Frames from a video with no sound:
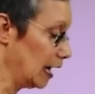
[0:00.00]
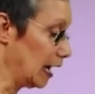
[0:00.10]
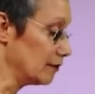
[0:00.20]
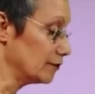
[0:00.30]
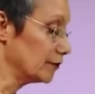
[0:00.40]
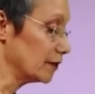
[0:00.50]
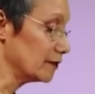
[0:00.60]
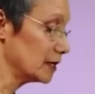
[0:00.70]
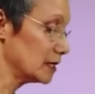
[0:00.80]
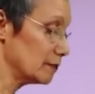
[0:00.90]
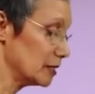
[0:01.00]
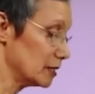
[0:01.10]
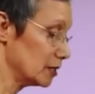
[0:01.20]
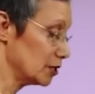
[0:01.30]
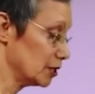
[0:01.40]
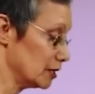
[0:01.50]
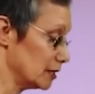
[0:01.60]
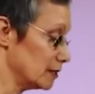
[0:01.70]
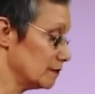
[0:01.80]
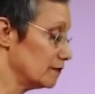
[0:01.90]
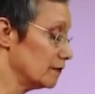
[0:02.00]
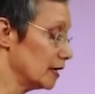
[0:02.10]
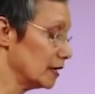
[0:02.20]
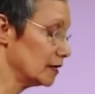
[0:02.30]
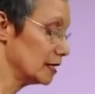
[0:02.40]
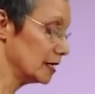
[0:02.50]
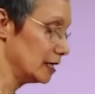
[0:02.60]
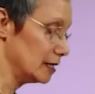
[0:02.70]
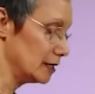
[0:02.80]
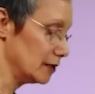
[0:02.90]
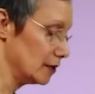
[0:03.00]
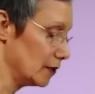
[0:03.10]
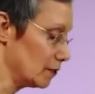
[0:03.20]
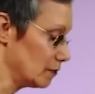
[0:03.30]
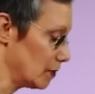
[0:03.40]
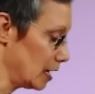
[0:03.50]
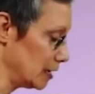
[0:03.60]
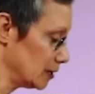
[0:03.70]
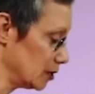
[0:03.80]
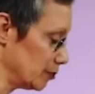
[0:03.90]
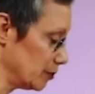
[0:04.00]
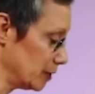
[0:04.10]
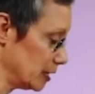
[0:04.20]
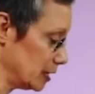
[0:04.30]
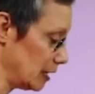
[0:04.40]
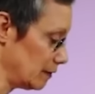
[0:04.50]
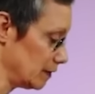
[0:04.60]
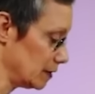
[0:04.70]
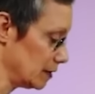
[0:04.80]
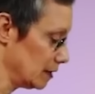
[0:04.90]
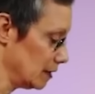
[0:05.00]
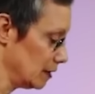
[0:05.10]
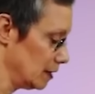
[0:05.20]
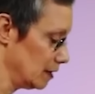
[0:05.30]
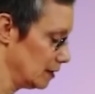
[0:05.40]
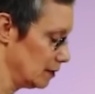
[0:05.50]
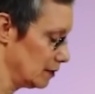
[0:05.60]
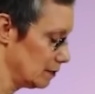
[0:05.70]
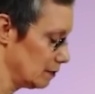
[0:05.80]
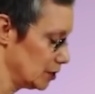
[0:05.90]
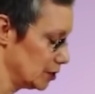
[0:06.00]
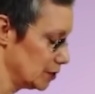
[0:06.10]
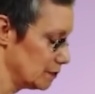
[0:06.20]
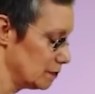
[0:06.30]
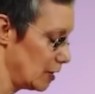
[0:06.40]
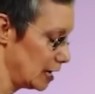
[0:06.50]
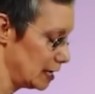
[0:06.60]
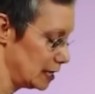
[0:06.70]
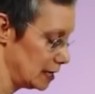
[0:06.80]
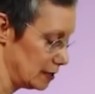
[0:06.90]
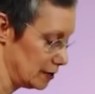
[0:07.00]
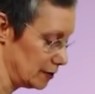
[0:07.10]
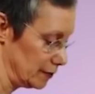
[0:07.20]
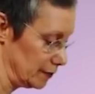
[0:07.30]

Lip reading: And from this position, it is very easy to go right into point 7, which is right here.